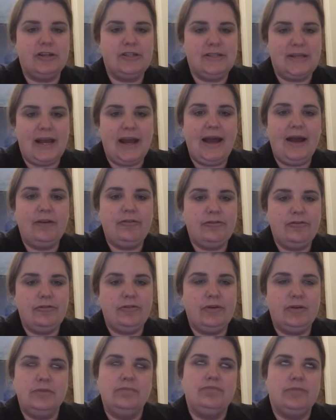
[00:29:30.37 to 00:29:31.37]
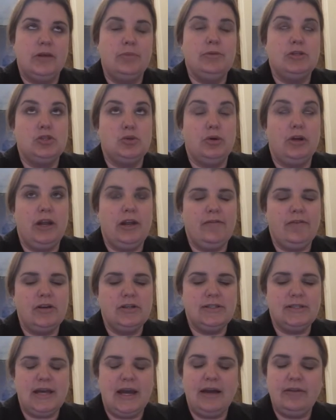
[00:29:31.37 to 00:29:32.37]
staff, the majority of our
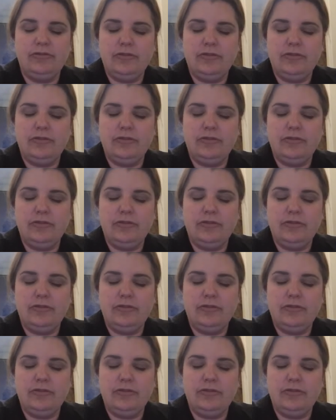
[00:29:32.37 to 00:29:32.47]
staff,